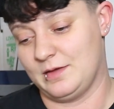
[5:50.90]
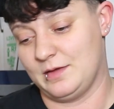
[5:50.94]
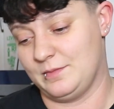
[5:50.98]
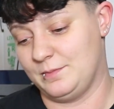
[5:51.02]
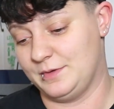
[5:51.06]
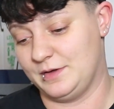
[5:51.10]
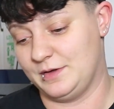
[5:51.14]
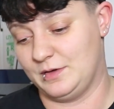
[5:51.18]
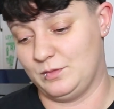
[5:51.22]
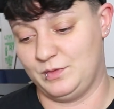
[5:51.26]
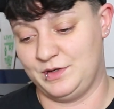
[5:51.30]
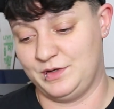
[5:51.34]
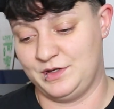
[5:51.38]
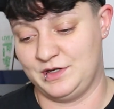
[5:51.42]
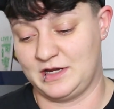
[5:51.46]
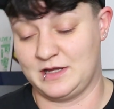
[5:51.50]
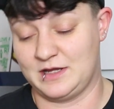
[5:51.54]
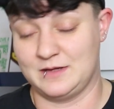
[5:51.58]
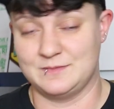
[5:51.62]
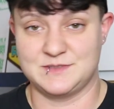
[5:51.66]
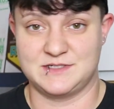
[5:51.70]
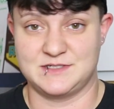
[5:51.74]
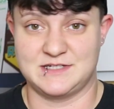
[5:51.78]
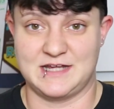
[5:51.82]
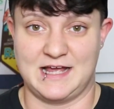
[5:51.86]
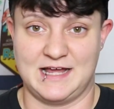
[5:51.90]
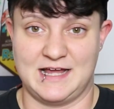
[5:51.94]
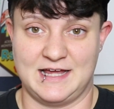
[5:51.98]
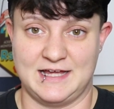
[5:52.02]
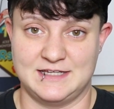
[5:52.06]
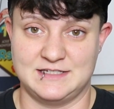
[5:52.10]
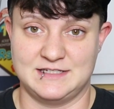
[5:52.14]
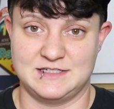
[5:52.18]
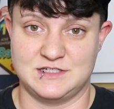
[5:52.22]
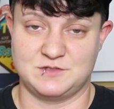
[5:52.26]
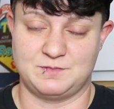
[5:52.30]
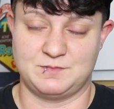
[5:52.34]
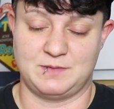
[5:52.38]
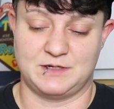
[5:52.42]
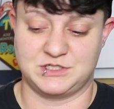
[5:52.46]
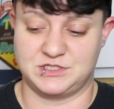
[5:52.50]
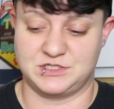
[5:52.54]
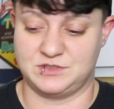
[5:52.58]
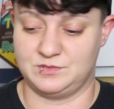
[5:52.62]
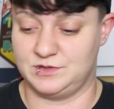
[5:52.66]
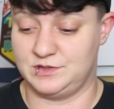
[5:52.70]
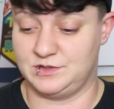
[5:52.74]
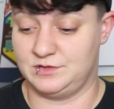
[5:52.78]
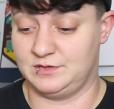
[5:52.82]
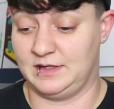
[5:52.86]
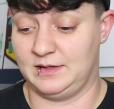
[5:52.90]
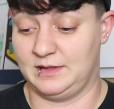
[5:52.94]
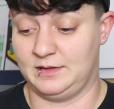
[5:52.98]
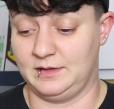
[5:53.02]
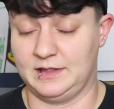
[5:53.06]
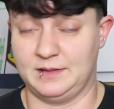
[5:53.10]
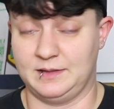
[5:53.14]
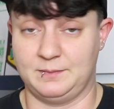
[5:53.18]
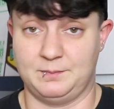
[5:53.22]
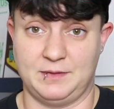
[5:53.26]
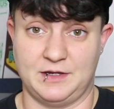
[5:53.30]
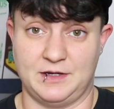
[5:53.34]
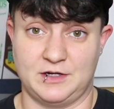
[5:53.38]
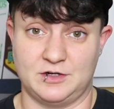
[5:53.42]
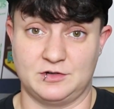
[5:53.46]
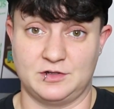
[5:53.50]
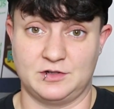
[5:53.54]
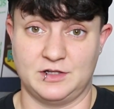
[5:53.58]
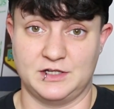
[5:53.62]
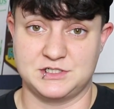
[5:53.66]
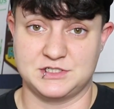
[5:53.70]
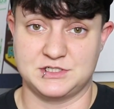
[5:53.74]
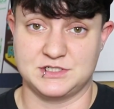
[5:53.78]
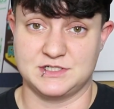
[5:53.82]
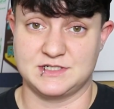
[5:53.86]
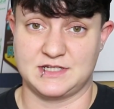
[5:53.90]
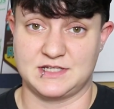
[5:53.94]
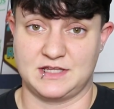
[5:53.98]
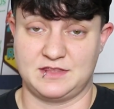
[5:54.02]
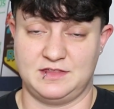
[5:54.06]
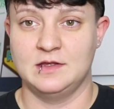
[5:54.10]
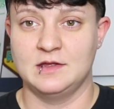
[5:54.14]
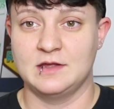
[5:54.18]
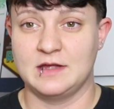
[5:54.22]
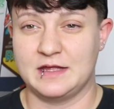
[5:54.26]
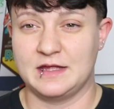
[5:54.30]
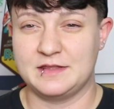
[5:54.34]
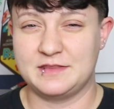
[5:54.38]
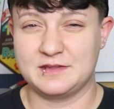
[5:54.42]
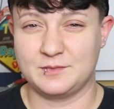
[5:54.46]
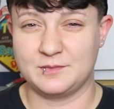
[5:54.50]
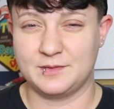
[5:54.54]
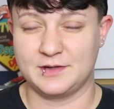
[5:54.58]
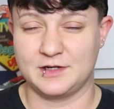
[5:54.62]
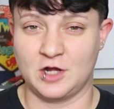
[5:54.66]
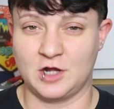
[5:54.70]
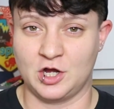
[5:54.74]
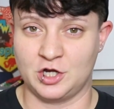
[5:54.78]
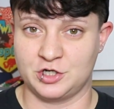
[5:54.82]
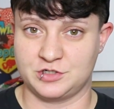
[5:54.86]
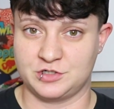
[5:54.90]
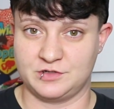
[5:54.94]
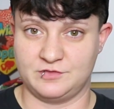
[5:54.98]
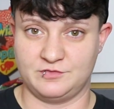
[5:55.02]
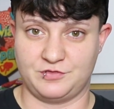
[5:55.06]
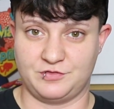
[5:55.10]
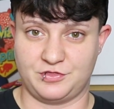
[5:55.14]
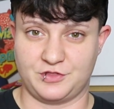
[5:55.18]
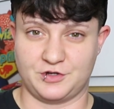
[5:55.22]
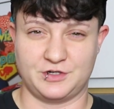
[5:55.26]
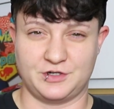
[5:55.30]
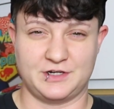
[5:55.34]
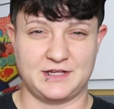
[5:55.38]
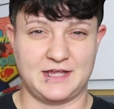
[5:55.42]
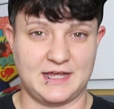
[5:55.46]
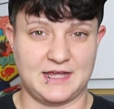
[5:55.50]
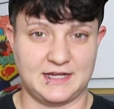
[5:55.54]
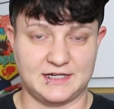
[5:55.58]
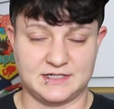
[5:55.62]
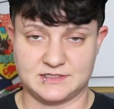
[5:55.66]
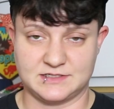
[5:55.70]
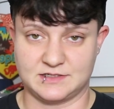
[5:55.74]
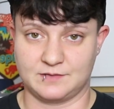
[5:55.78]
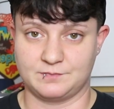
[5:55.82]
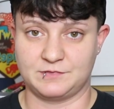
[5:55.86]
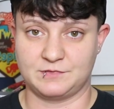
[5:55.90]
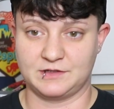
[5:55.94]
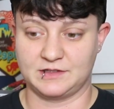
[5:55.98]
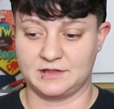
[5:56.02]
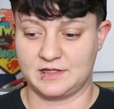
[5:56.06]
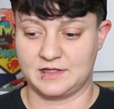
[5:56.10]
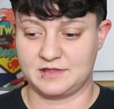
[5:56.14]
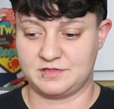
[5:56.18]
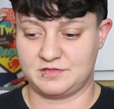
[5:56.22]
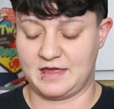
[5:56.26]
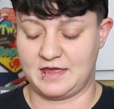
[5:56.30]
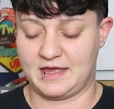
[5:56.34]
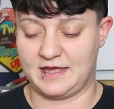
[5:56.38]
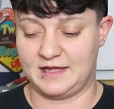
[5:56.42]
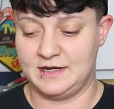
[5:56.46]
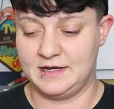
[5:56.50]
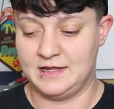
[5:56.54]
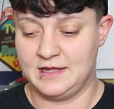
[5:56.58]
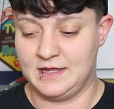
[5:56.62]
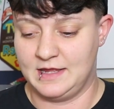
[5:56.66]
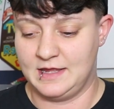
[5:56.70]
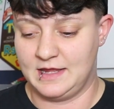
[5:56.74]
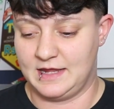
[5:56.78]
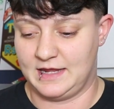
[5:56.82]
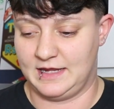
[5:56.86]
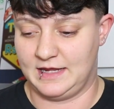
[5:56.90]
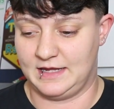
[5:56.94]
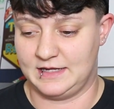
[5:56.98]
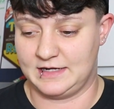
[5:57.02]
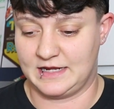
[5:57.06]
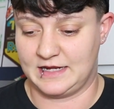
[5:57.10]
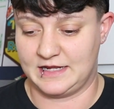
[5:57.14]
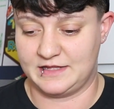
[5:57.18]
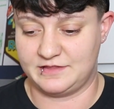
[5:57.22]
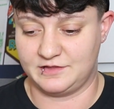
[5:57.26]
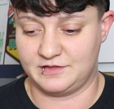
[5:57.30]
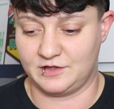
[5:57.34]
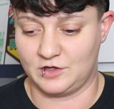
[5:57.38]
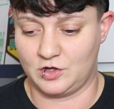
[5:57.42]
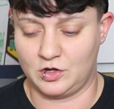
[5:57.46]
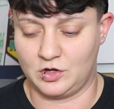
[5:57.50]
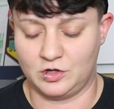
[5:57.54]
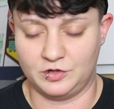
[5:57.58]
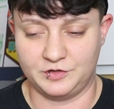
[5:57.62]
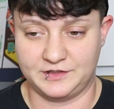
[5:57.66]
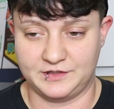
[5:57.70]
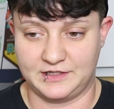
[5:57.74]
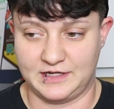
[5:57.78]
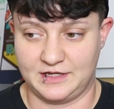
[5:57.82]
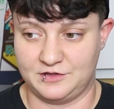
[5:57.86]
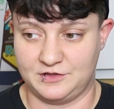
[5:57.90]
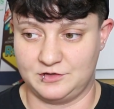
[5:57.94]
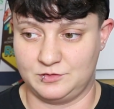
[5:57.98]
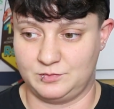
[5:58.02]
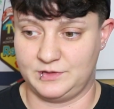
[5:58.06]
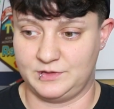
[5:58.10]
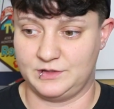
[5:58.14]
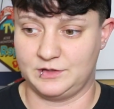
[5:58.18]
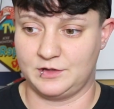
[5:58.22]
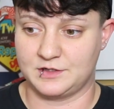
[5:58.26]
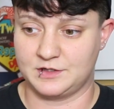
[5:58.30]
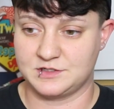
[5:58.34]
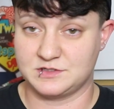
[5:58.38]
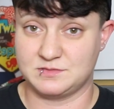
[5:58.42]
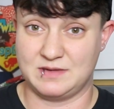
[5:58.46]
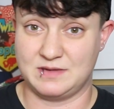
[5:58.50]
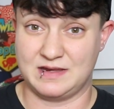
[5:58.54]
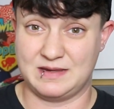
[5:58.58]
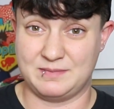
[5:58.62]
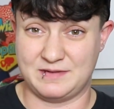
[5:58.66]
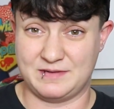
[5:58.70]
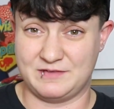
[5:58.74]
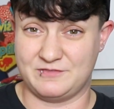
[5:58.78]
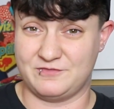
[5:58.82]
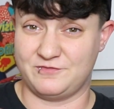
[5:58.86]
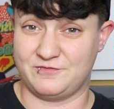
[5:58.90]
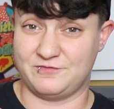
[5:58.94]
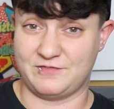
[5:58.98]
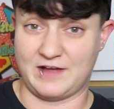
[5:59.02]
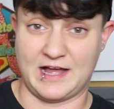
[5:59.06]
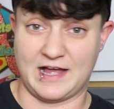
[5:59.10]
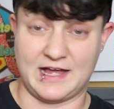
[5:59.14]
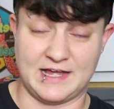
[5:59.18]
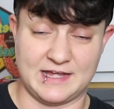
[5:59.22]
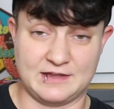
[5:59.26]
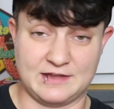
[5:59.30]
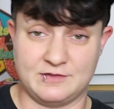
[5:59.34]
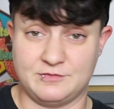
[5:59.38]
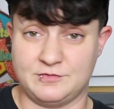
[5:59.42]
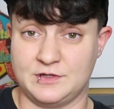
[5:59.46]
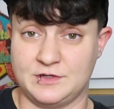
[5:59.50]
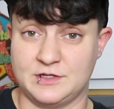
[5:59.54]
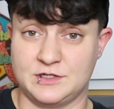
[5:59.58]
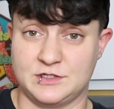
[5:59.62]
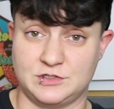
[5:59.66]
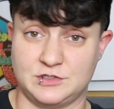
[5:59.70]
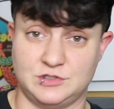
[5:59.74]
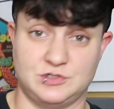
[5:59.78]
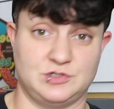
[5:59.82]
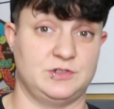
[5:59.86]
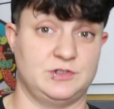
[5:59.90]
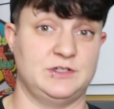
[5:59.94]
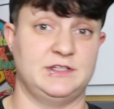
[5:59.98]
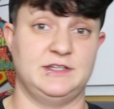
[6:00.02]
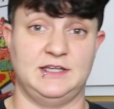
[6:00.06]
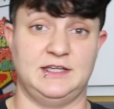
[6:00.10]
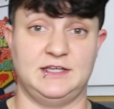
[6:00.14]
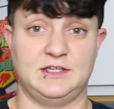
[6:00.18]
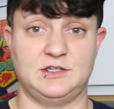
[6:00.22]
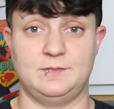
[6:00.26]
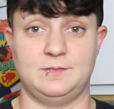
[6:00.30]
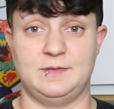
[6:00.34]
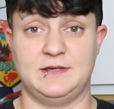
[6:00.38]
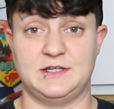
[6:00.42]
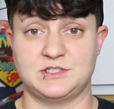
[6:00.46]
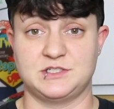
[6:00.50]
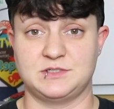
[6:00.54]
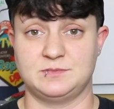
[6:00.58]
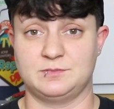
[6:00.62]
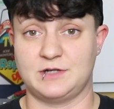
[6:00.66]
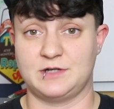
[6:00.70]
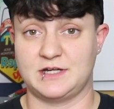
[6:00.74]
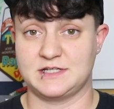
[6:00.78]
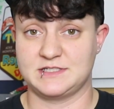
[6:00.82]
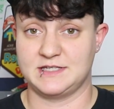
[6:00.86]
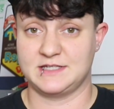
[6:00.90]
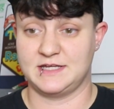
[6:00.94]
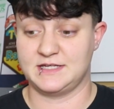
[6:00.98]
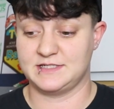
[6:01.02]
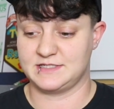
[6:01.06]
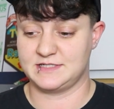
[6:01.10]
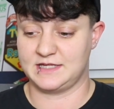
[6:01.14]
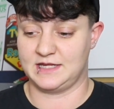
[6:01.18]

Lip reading: But when it comes to odds, especially when you get like bigger clutches, I think we had 130 eggs, something like that. And I think altogether we lost maybe 5 during the incubation process.